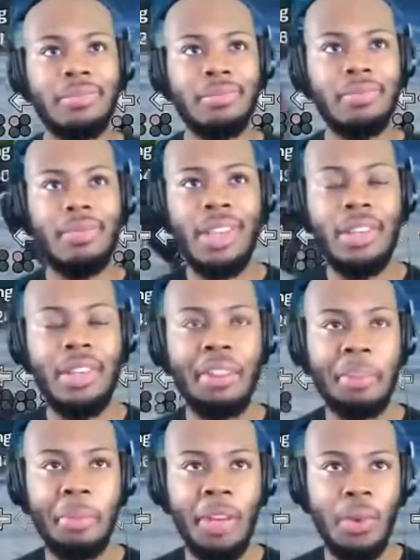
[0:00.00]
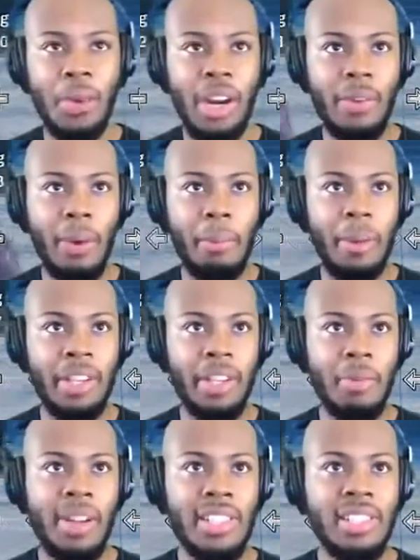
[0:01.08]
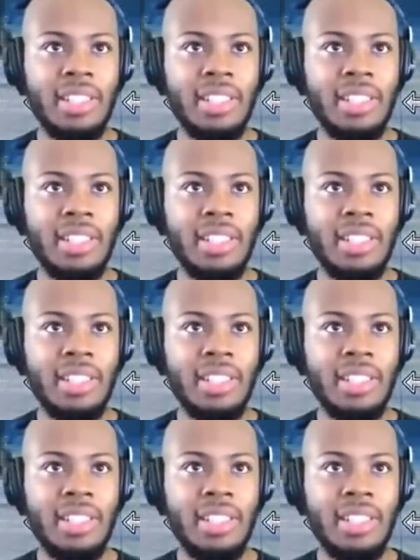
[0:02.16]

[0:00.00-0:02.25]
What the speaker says: You have to be aware of what button you're pressing.